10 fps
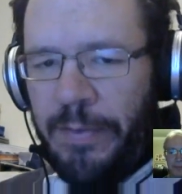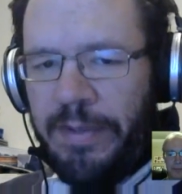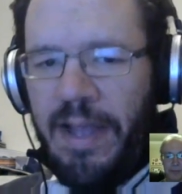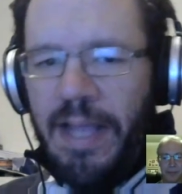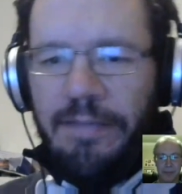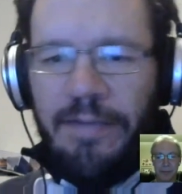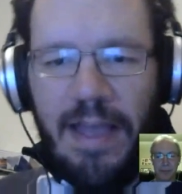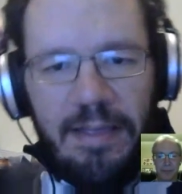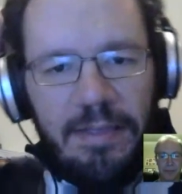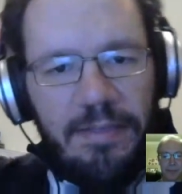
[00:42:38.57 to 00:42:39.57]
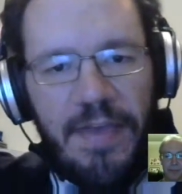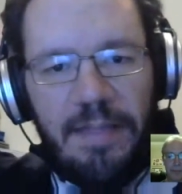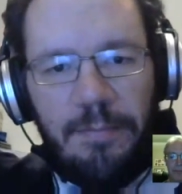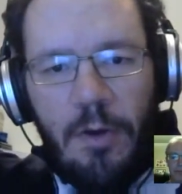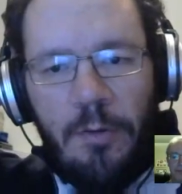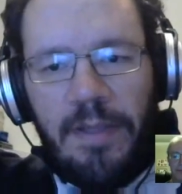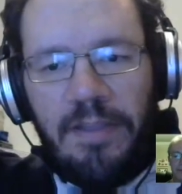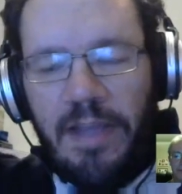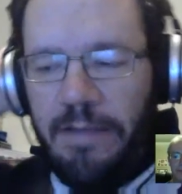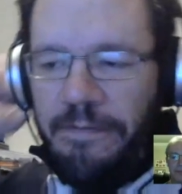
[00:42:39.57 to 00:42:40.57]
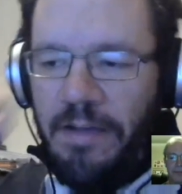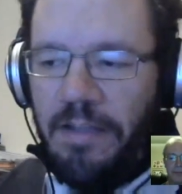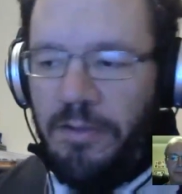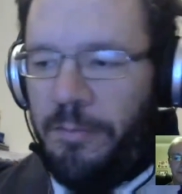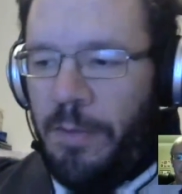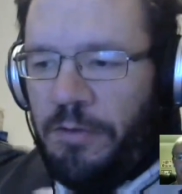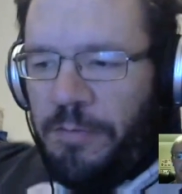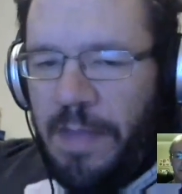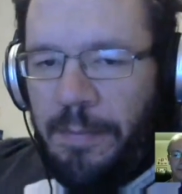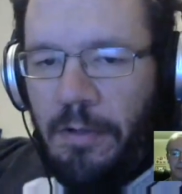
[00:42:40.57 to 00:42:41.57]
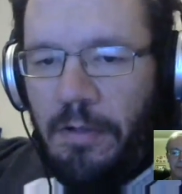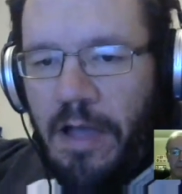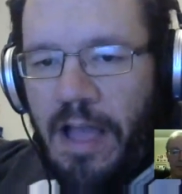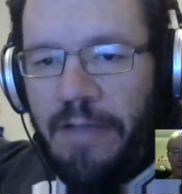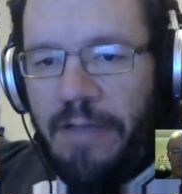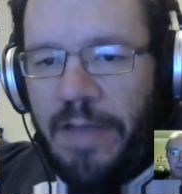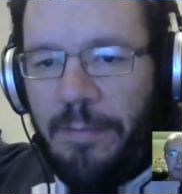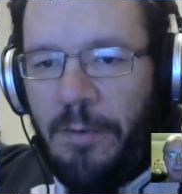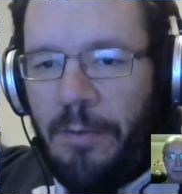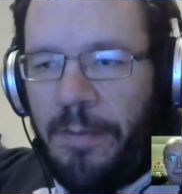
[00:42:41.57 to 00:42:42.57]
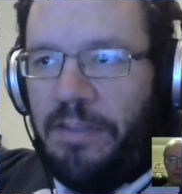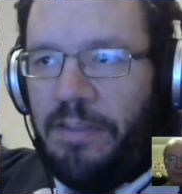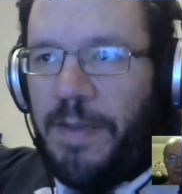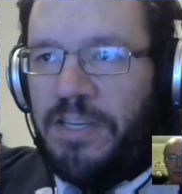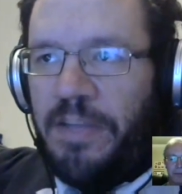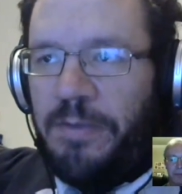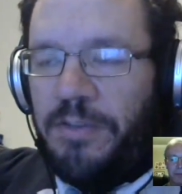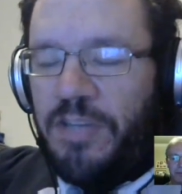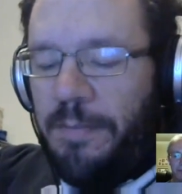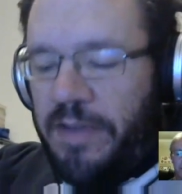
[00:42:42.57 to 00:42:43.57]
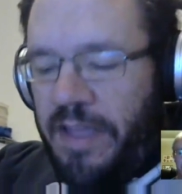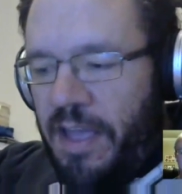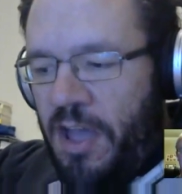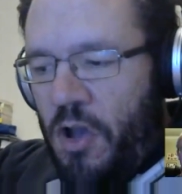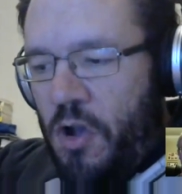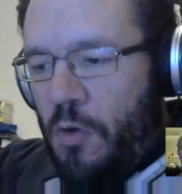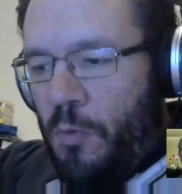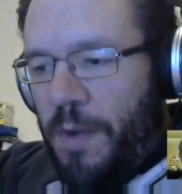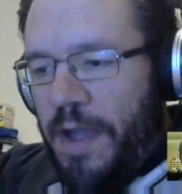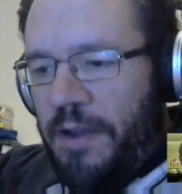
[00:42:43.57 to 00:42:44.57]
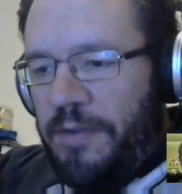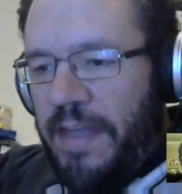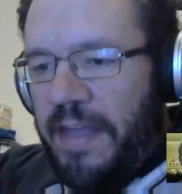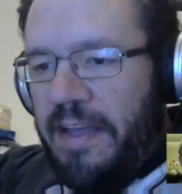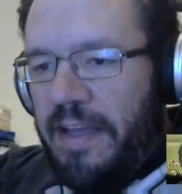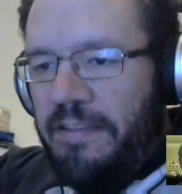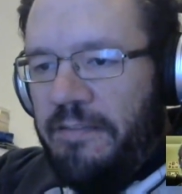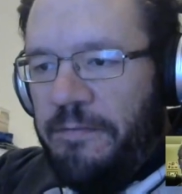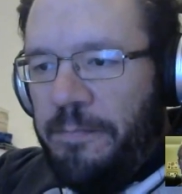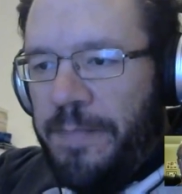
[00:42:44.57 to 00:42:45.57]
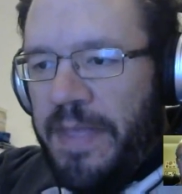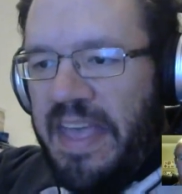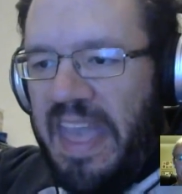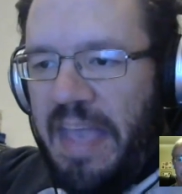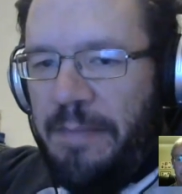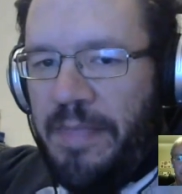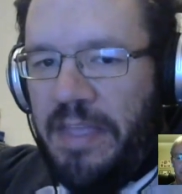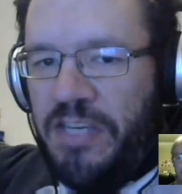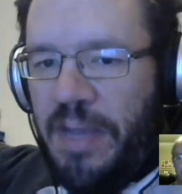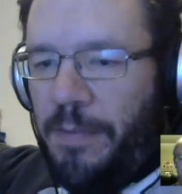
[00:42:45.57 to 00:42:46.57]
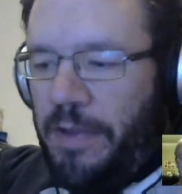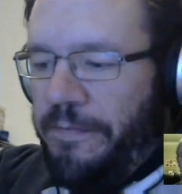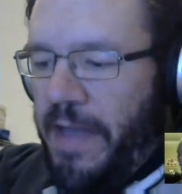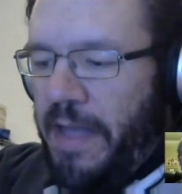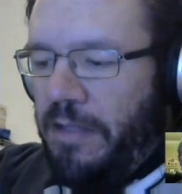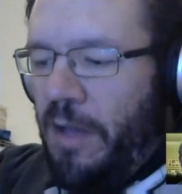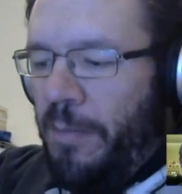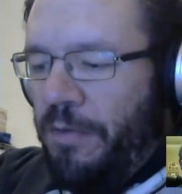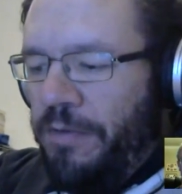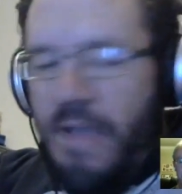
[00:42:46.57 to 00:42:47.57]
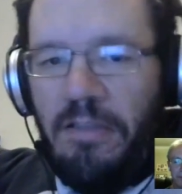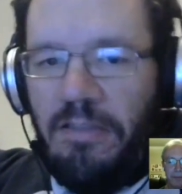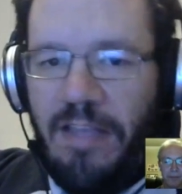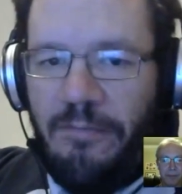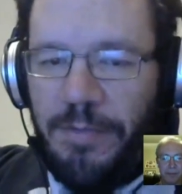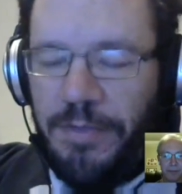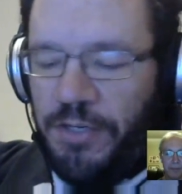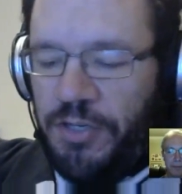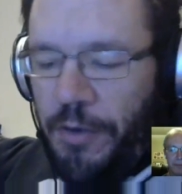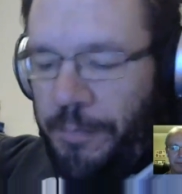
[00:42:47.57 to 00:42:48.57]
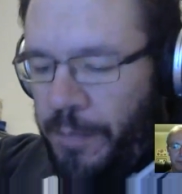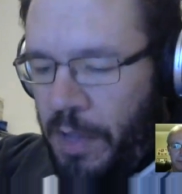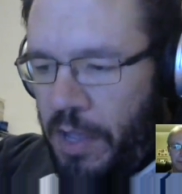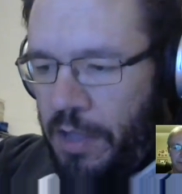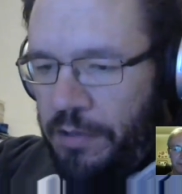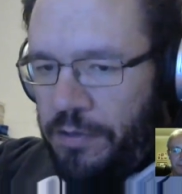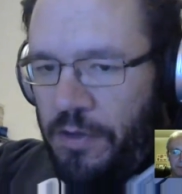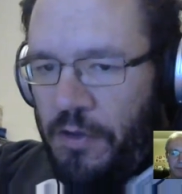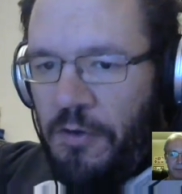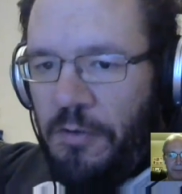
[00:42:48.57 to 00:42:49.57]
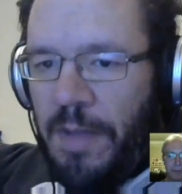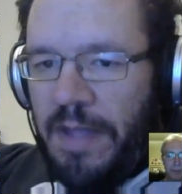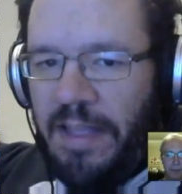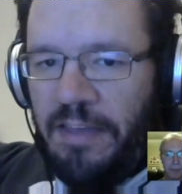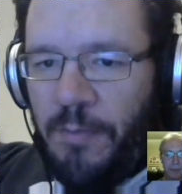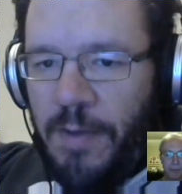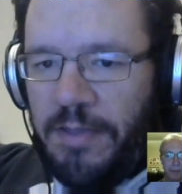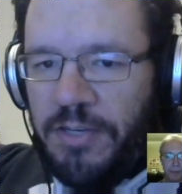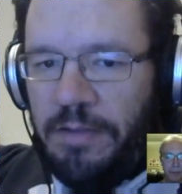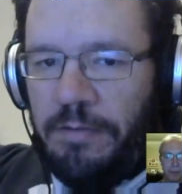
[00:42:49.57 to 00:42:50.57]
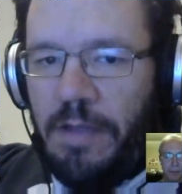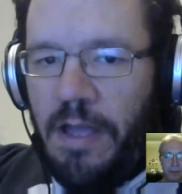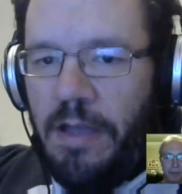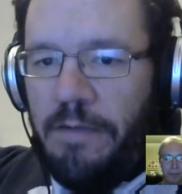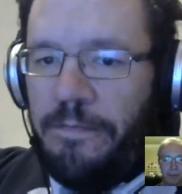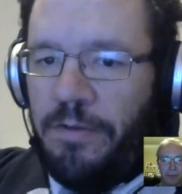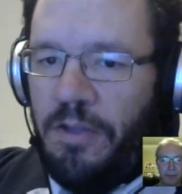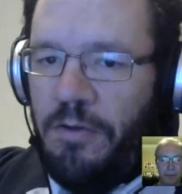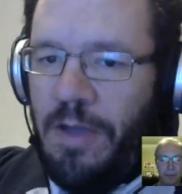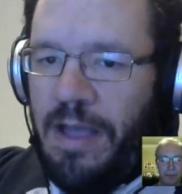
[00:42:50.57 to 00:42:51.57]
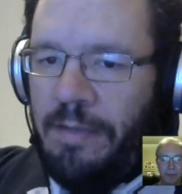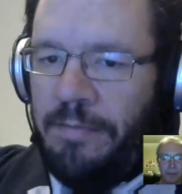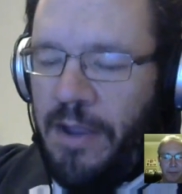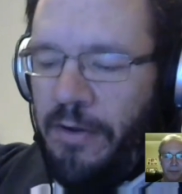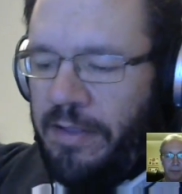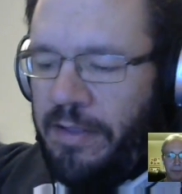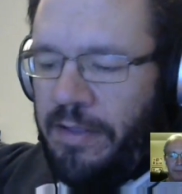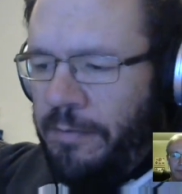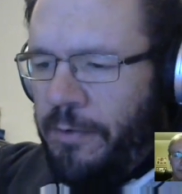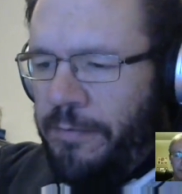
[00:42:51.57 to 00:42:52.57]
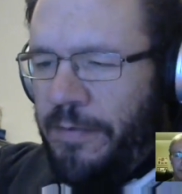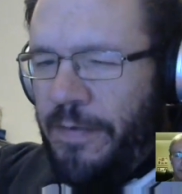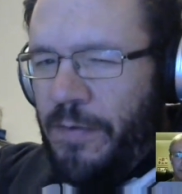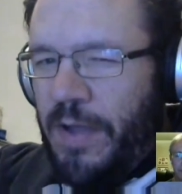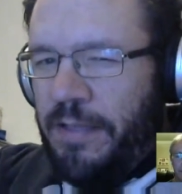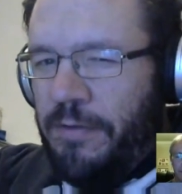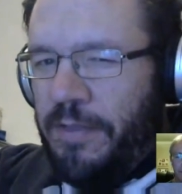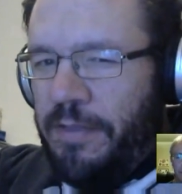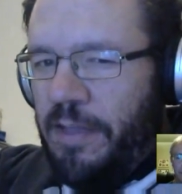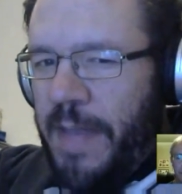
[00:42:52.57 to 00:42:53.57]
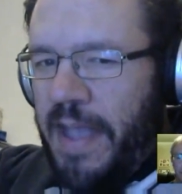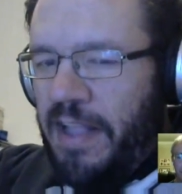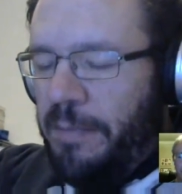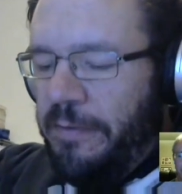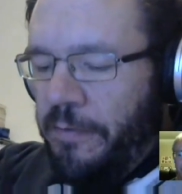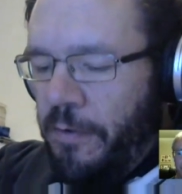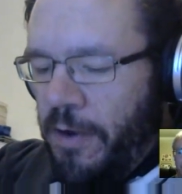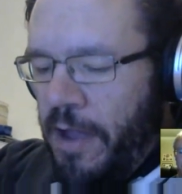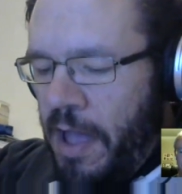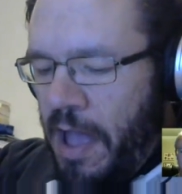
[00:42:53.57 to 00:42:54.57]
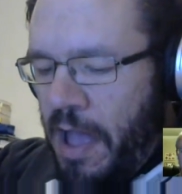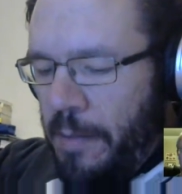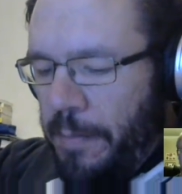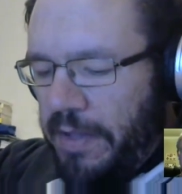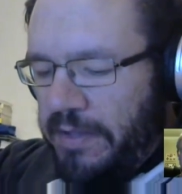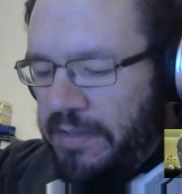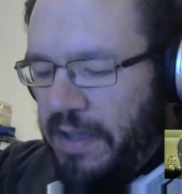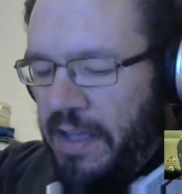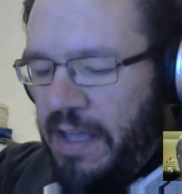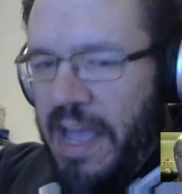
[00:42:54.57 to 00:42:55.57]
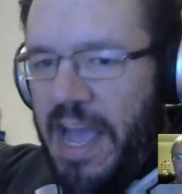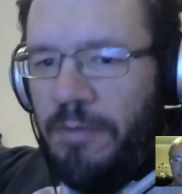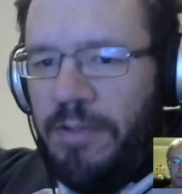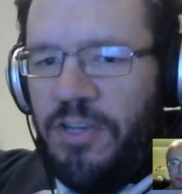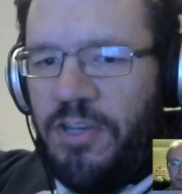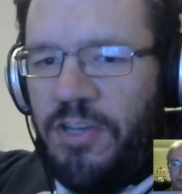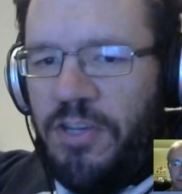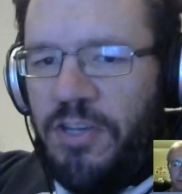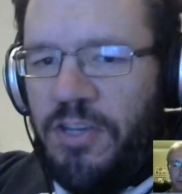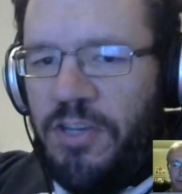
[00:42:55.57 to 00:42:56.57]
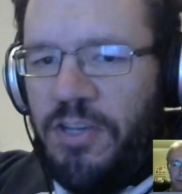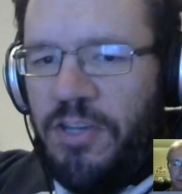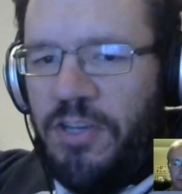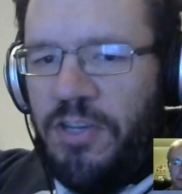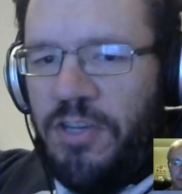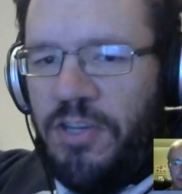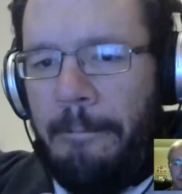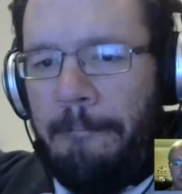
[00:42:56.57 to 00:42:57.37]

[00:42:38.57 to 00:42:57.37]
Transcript: everyone kind of has that moment, I find, or most people have that moment, especially with Jeopardy, where they kind of became a Jeopardy fan, almost fell in love with the show. So my next question for you, Darren, I don't know if you've ever answered this on panel before, but how did you become a Jeopardy fan?